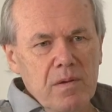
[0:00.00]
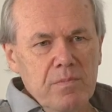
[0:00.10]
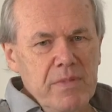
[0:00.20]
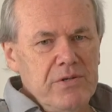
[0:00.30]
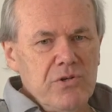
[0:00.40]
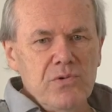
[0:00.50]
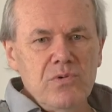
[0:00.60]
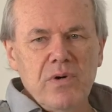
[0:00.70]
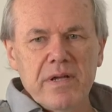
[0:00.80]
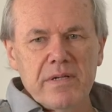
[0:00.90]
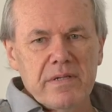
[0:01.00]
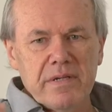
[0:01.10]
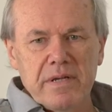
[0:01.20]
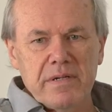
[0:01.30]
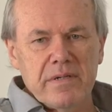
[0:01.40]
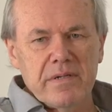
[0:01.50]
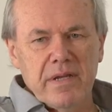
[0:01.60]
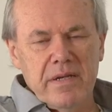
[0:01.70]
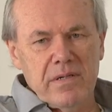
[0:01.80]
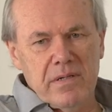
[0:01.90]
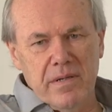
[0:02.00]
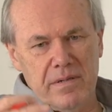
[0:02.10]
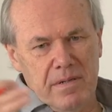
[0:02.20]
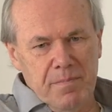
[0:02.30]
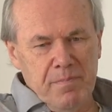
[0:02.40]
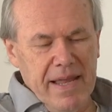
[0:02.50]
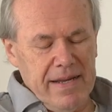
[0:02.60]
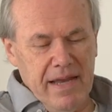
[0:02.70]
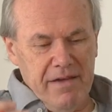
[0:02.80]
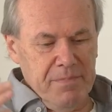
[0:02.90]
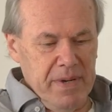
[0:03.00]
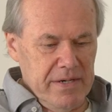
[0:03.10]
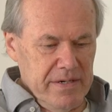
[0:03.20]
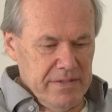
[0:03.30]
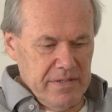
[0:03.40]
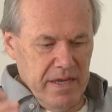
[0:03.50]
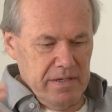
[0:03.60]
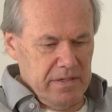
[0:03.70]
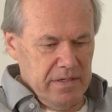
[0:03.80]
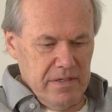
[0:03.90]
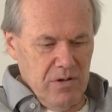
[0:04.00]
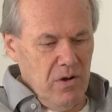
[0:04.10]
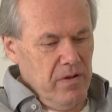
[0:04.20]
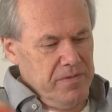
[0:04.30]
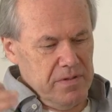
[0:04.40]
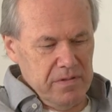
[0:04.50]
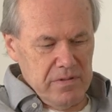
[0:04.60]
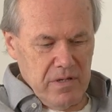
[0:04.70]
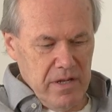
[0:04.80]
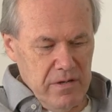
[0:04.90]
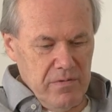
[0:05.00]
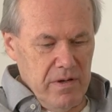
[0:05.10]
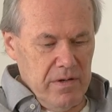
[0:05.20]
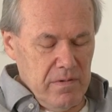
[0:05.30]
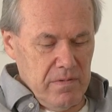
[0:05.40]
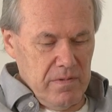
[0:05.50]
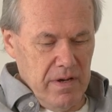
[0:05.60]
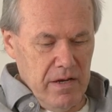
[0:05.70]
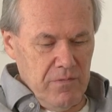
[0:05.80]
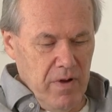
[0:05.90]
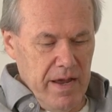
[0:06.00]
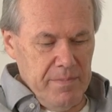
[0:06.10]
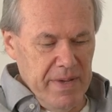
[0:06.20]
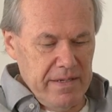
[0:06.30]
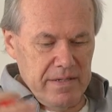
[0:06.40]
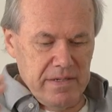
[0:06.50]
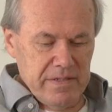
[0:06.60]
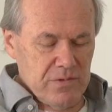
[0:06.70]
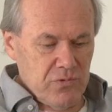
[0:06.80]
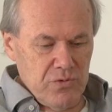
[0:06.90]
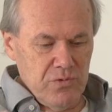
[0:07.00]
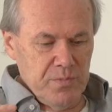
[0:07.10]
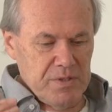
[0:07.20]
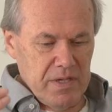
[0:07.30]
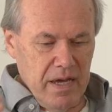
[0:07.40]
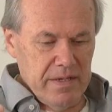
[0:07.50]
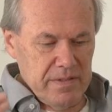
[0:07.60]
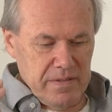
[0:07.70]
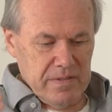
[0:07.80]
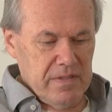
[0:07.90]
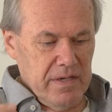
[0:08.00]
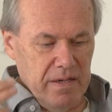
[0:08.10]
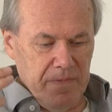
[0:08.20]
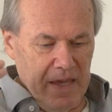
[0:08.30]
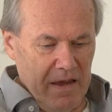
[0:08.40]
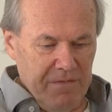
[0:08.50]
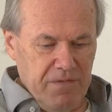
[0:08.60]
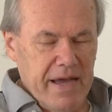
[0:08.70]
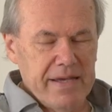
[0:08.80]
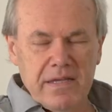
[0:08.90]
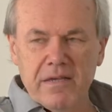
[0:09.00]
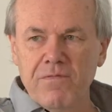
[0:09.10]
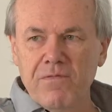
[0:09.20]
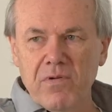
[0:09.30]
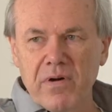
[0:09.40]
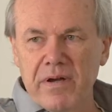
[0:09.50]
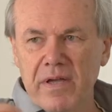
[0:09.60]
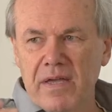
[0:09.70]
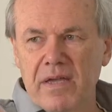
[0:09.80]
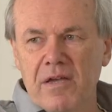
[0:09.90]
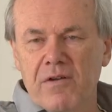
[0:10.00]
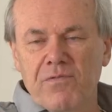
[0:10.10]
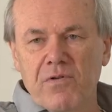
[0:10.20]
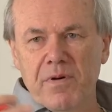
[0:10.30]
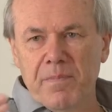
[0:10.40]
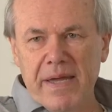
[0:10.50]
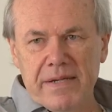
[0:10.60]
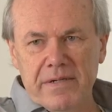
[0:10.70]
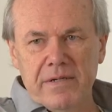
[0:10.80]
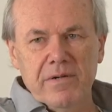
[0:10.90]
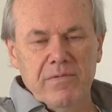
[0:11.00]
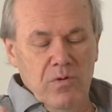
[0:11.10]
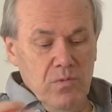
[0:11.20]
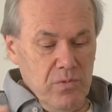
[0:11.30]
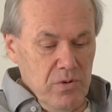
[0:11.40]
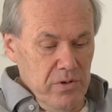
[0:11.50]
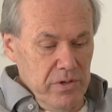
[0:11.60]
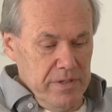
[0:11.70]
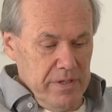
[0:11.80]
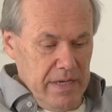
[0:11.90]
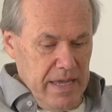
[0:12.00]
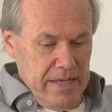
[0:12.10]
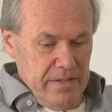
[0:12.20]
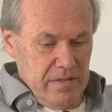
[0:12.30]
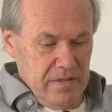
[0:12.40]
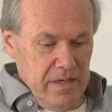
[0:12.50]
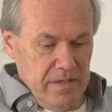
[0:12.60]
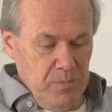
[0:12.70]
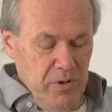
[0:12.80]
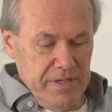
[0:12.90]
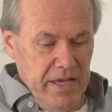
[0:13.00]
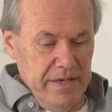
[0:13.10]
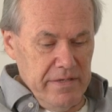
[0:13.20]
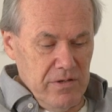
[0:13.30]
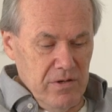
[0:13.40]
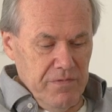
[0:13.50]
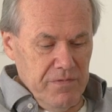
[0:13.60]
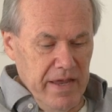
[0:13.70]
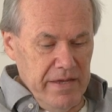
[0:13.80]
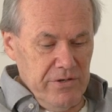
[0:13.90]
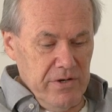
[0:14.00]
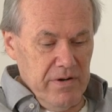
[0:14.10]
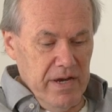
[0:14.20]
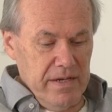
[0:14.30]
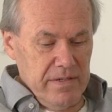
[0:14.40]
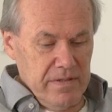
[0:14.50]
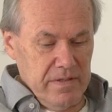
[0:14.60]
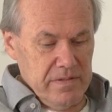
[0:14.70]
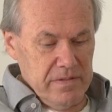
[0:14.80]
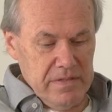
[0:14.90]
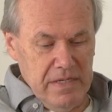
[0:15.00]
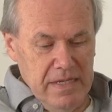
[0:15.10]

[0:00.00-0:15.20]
Me Too and Black Lives Matters and all the environmentalist groups, yeah, they are fighting for a better world against the exploitation of nature and the